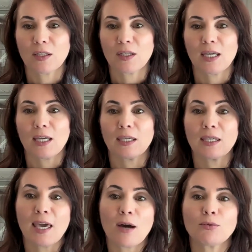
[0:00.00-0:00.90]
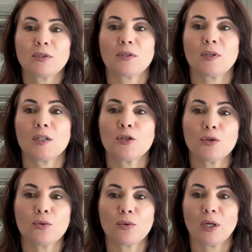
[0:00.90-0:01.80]
when they encounter a
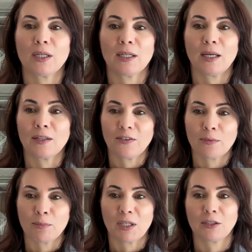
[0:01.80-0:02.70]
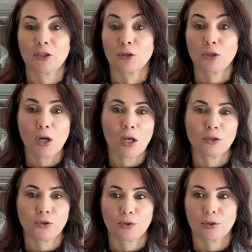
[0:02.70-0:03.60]
new and unfamiliar
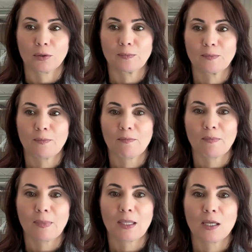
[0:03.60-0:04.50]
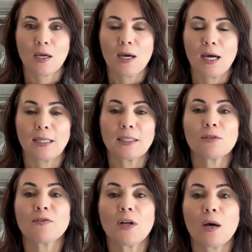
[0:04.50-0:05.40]
culture. And
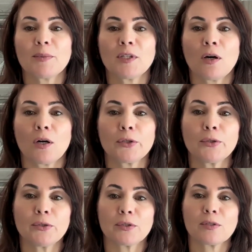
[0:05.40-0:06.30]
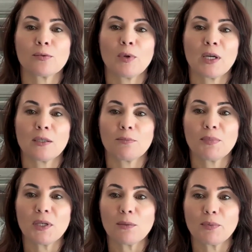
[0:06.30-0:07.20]
this phenomena occurs when
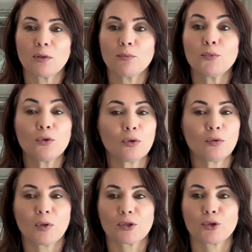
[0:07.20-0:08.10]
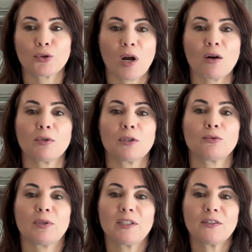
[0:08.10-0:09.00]
people move or travel
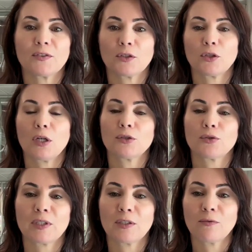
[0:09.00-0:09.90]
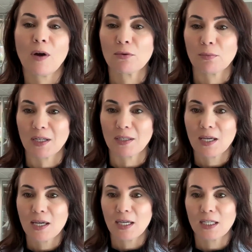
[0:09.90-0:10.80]
to a different cultural environment,
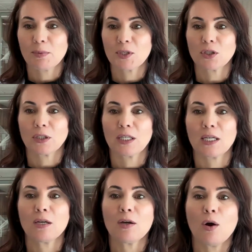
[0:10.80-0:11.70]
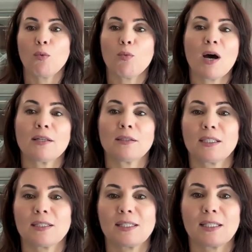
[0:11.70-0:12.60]
especially one
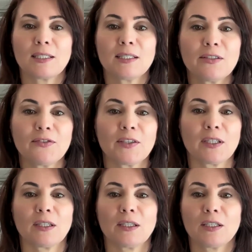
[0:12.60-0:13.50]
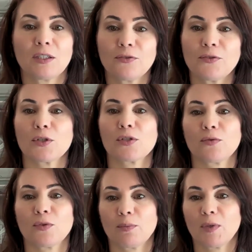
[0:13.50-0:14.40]
that significantly differs
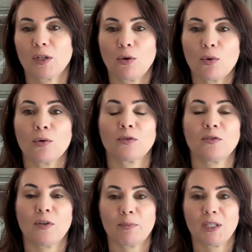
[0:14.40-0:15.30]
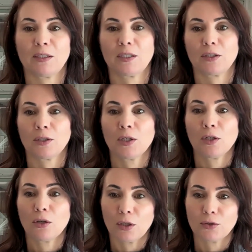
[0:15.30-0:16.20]
from their own familiar
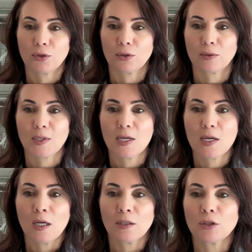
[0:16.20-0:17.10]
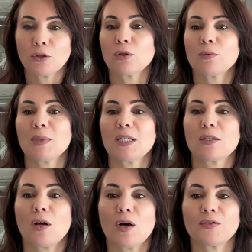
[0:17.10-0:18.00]
culture. The term
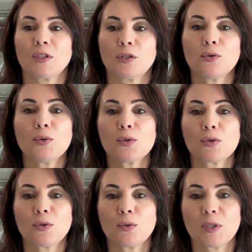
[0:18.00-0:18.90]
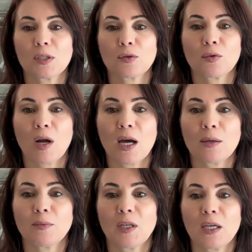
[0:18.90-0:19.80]
is often used to
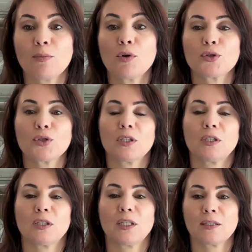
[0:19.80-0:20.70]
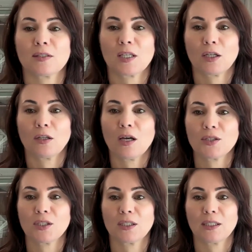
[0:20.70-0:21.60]
describe the emotional and
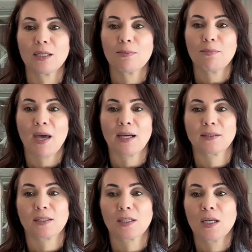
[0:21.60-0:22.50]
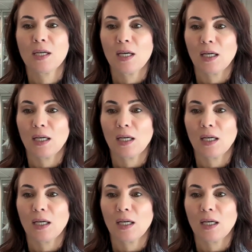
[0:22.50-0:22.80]
psychological impacts